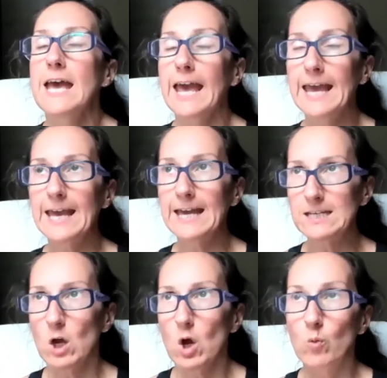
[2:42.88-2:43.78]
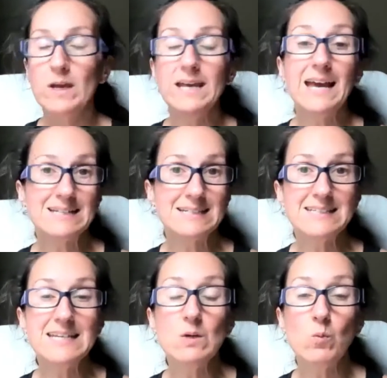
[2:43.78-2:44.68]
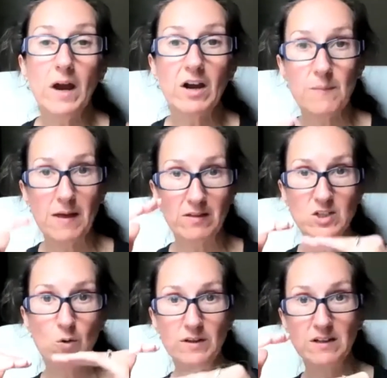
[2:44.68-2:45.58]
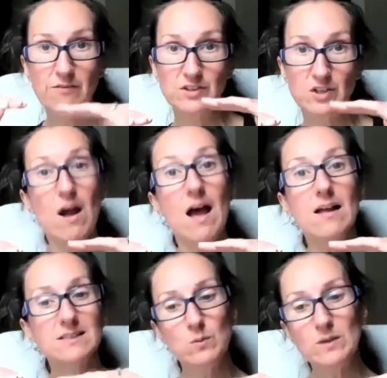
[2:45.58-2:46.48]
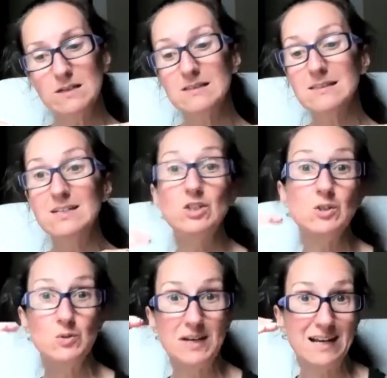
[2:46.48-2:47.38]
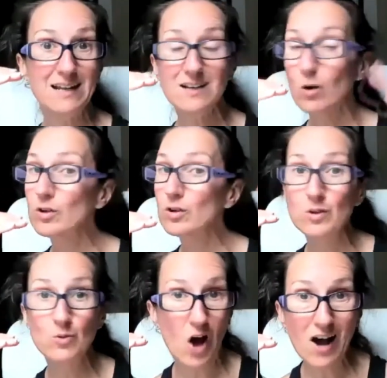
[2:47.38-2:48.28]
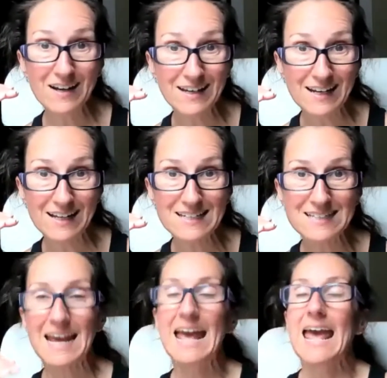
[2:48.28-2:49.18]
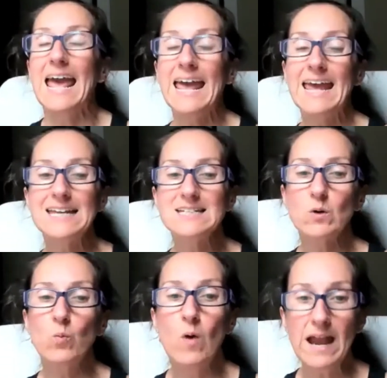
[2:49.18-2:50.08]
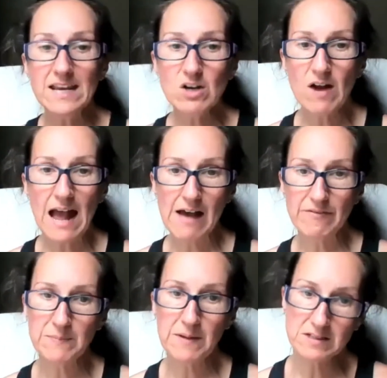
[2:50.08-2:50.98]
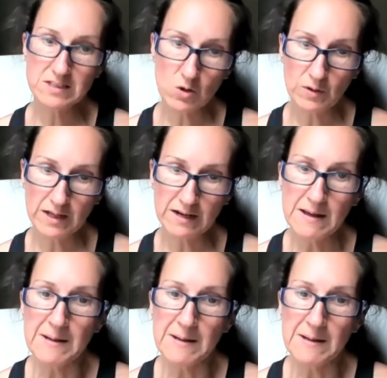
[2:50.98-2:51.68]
and we get to see where your melatonin levels are at. So we can see, do you need it or do you not need it? And when you're having melatonin,